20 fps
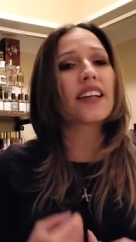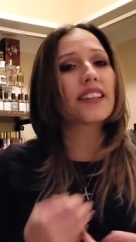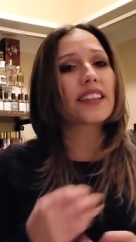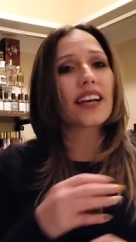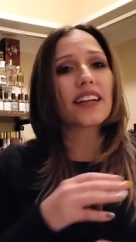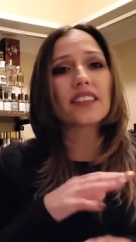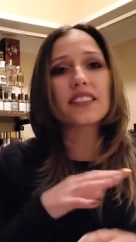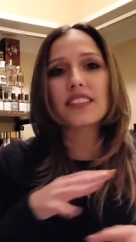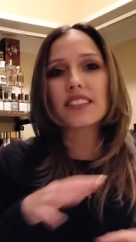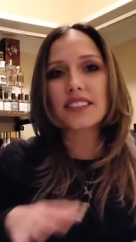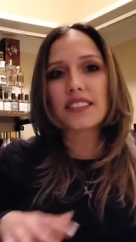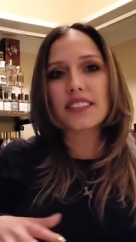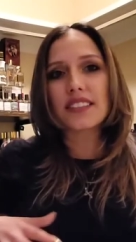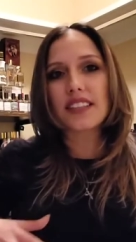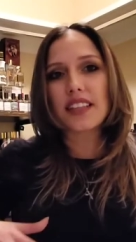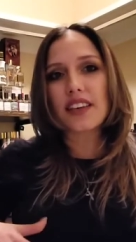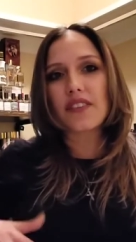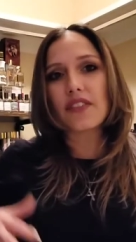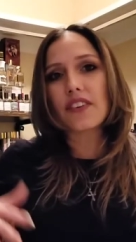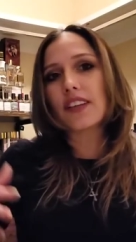that doesn't
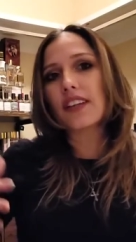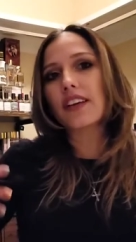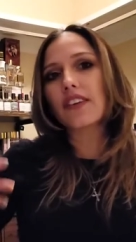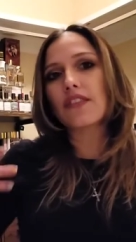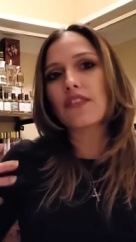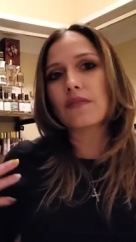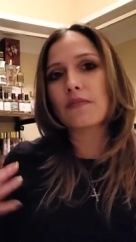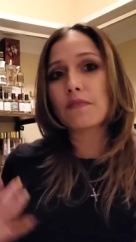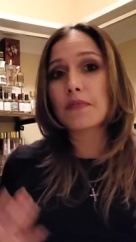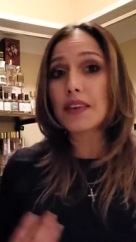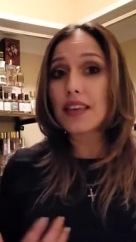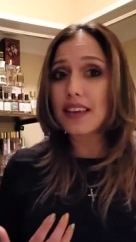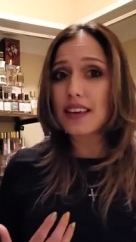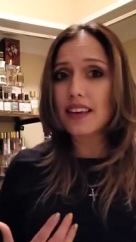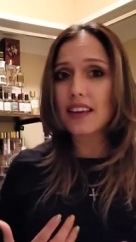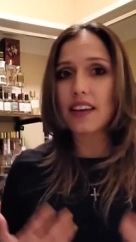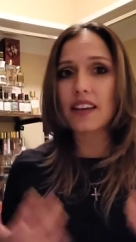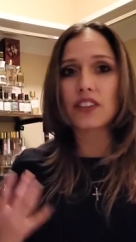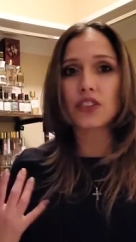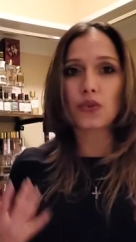even give
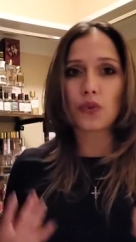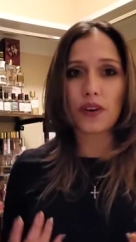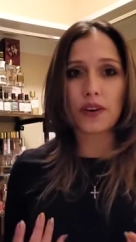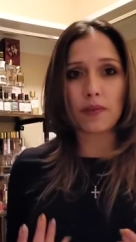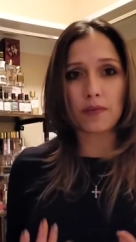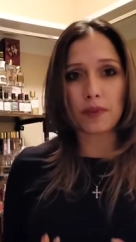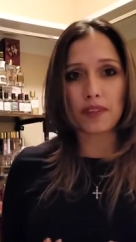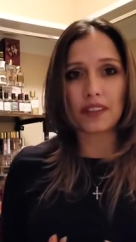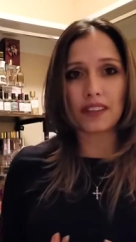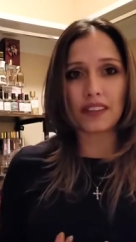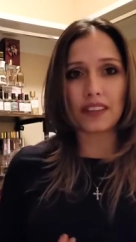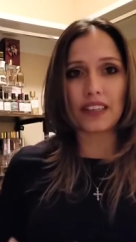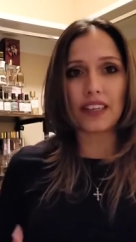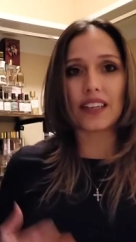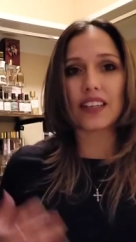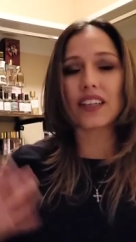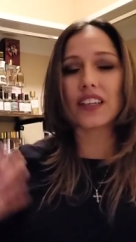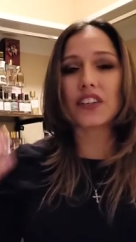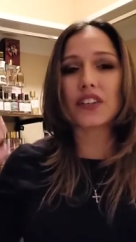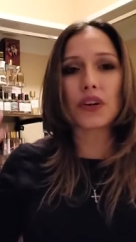me
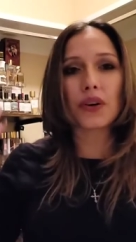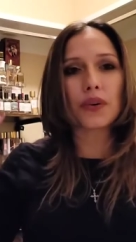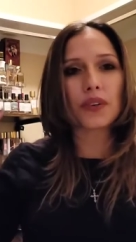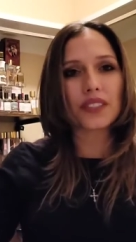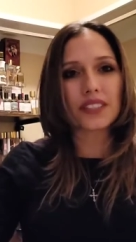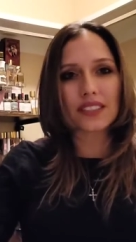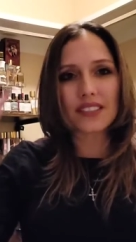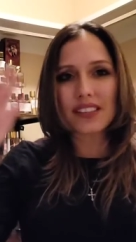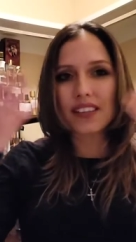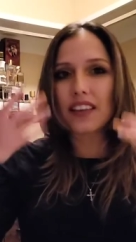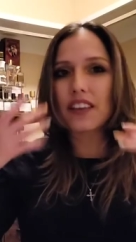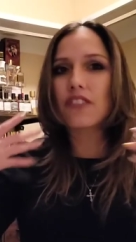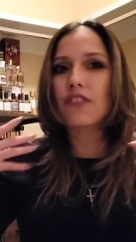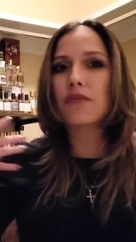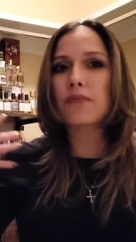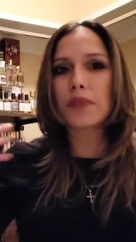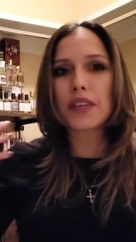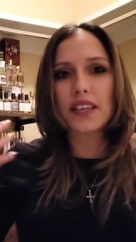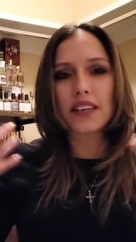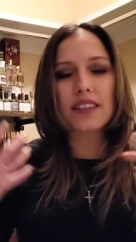enjoyability. You know, it doesn't give
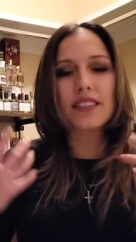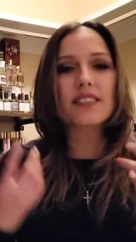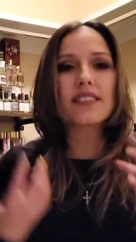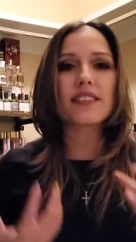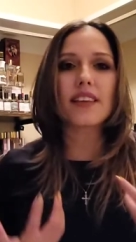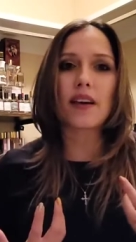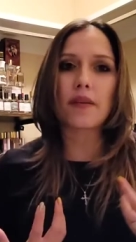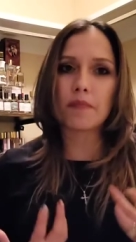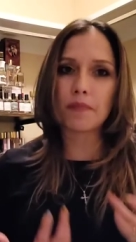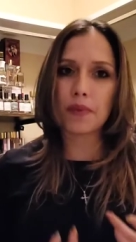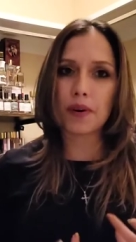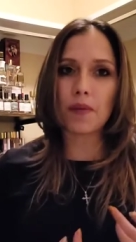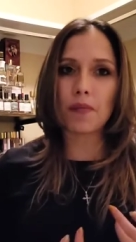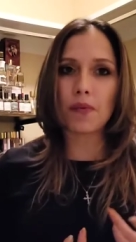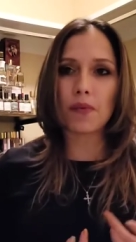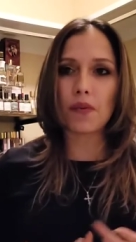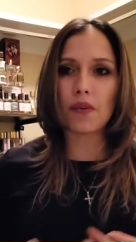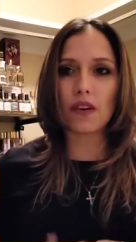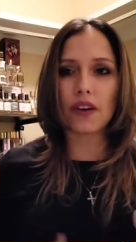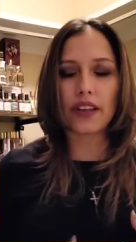me a scent
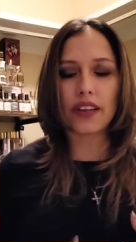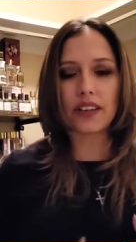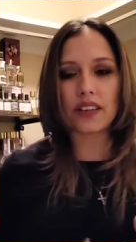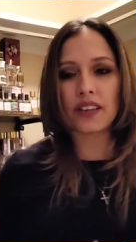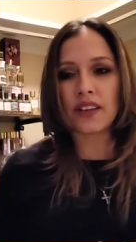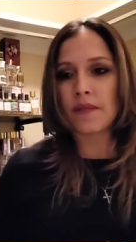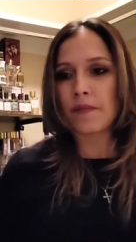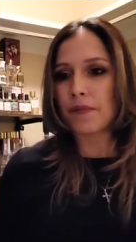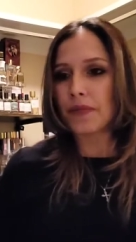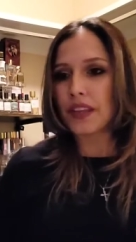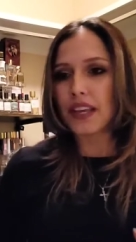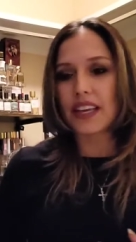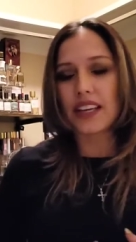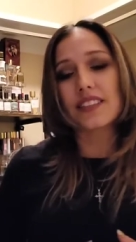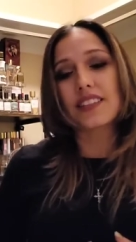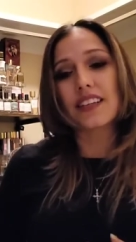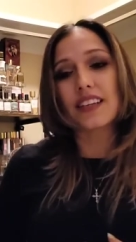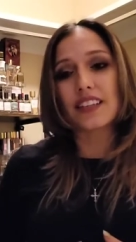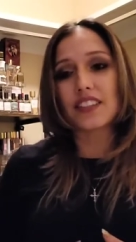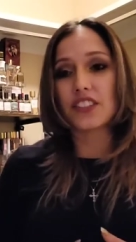bubble. It,
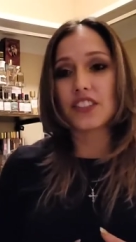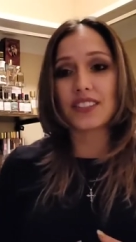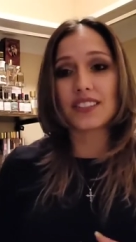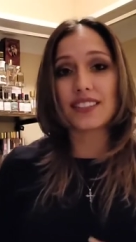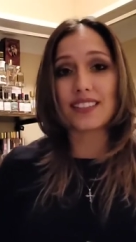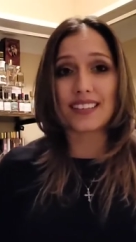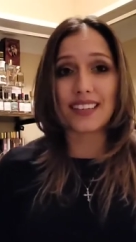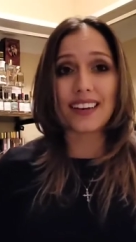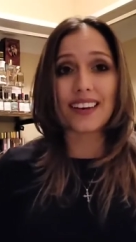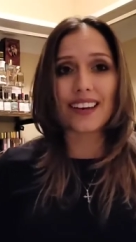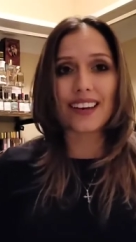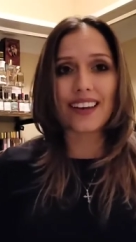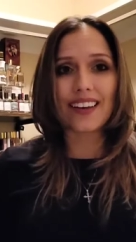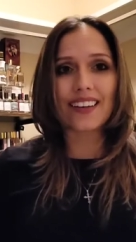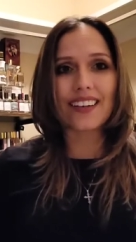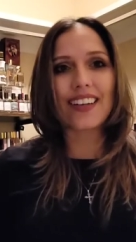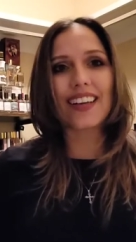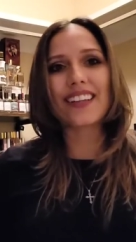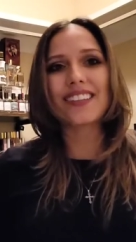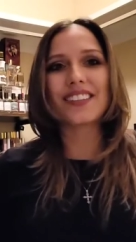it, it just didn't.
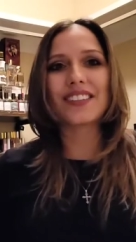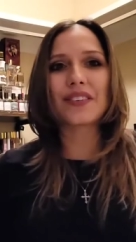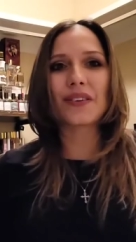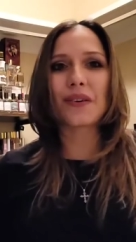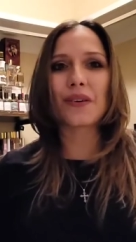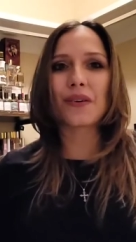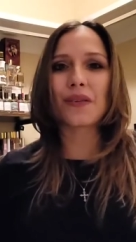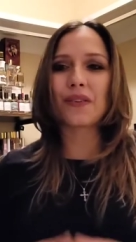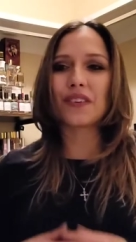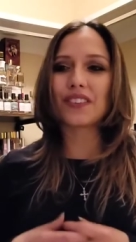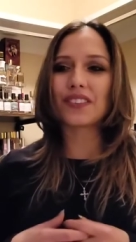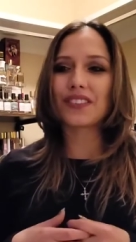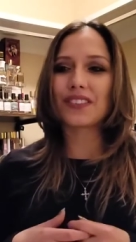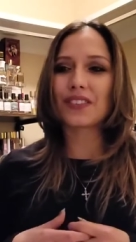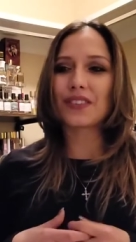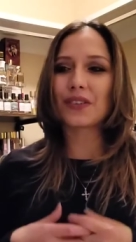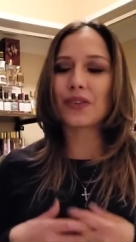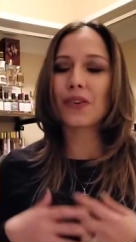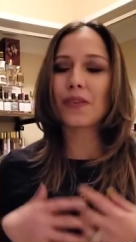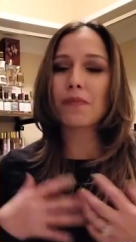And so
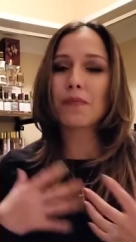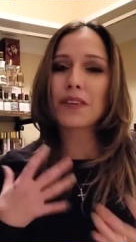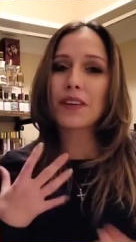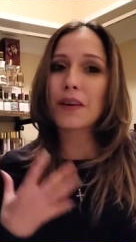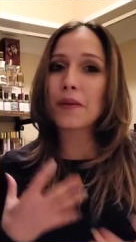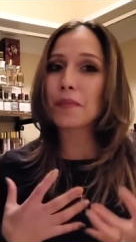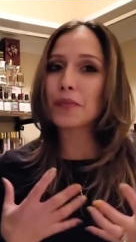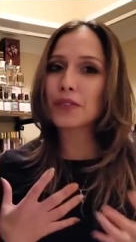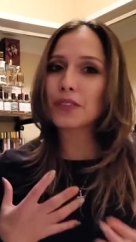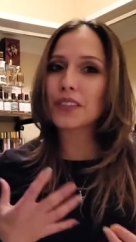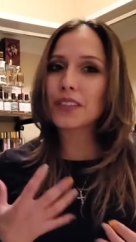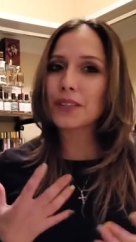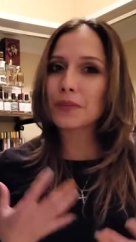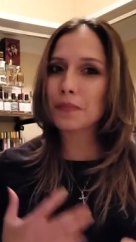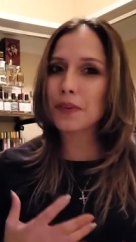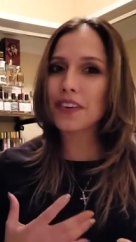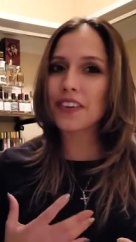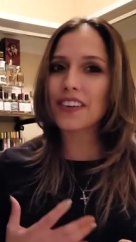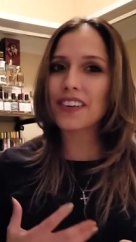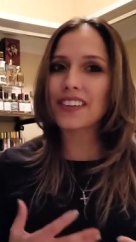to have been able to
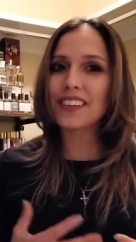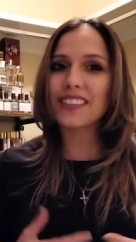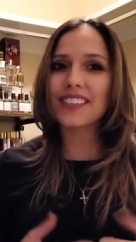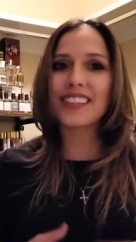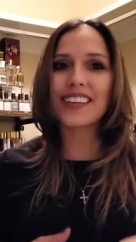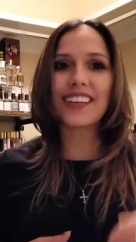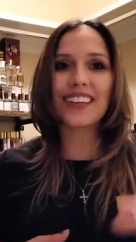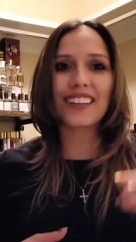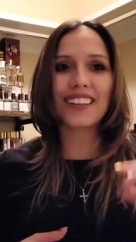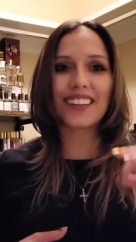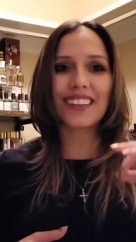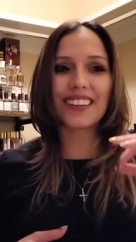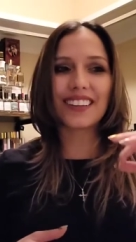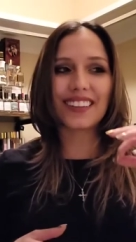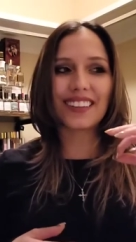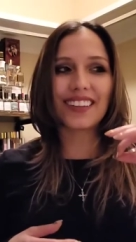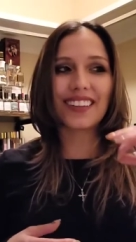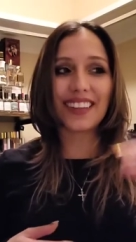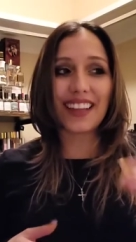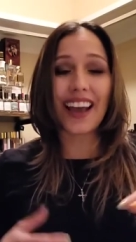experience it
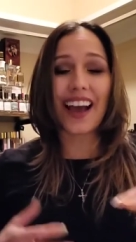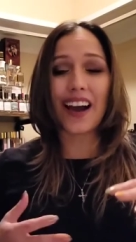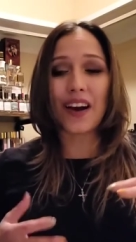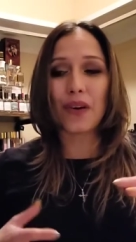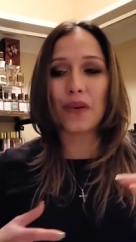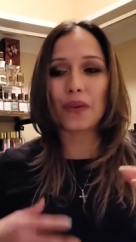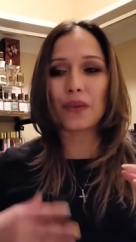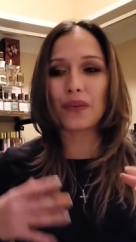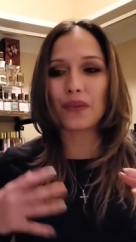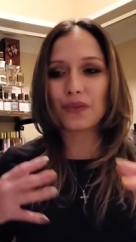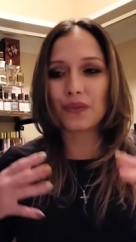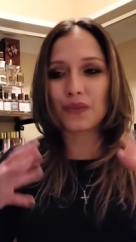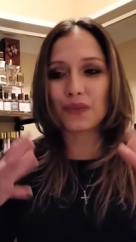now